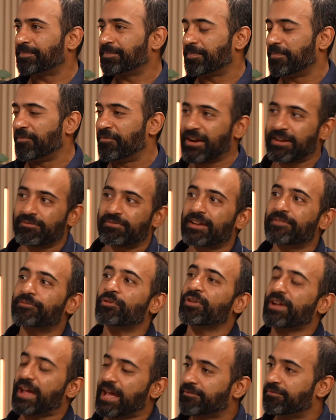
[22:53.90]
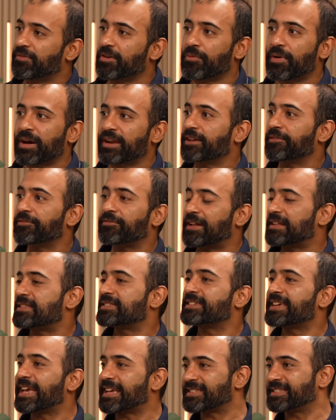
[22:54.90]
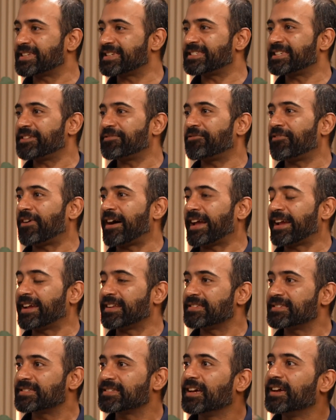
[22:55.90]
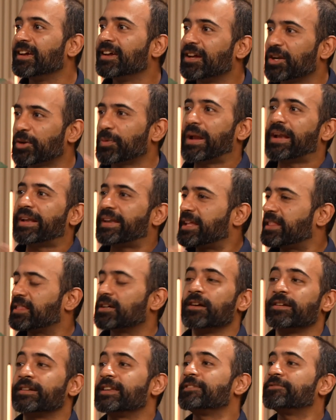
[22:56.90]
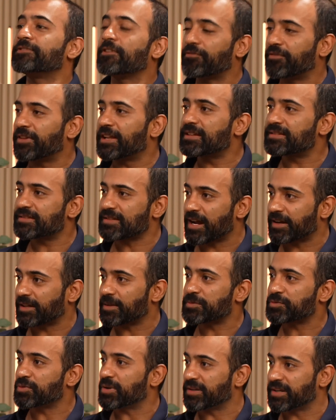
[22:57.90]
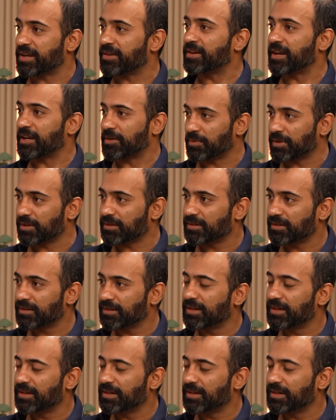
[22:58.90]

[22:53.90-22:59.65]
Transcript: a win-win for everyone if, let's say, XDC finds 20, 30, 50 startups to integrate with.